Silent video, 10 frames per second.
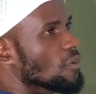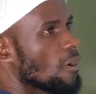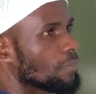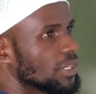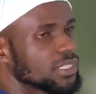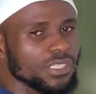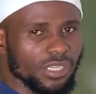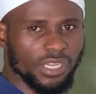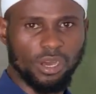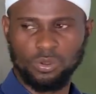you've copied
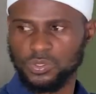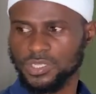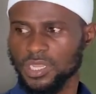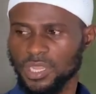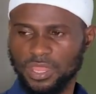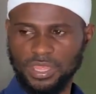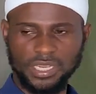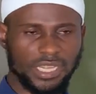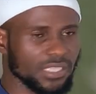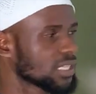your notes,
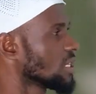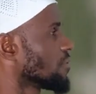then the next